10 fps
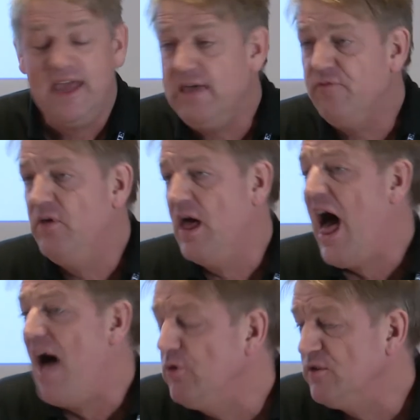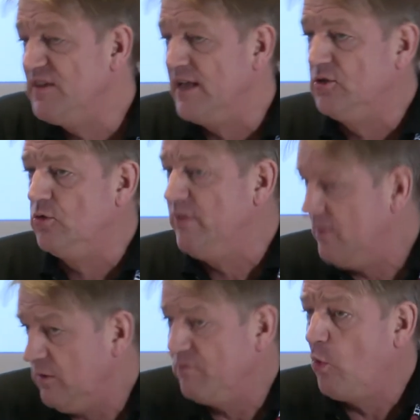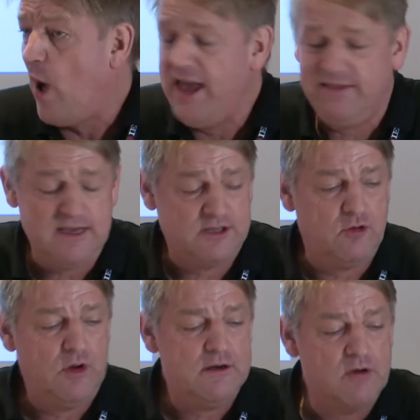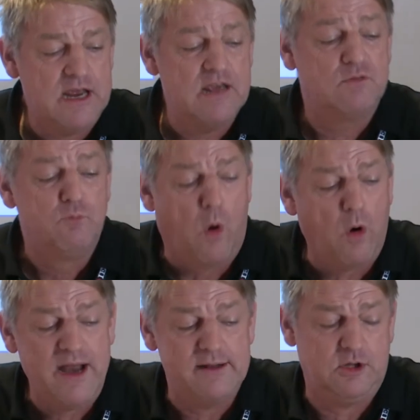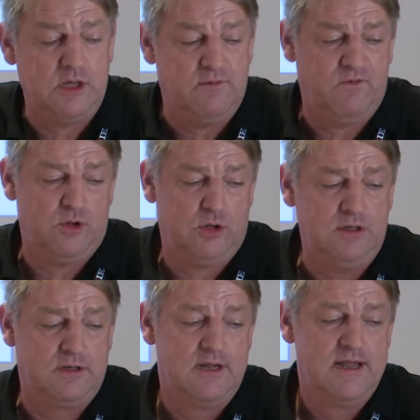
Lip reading: if the other sector, which is the Y sector here, is more energy efficient,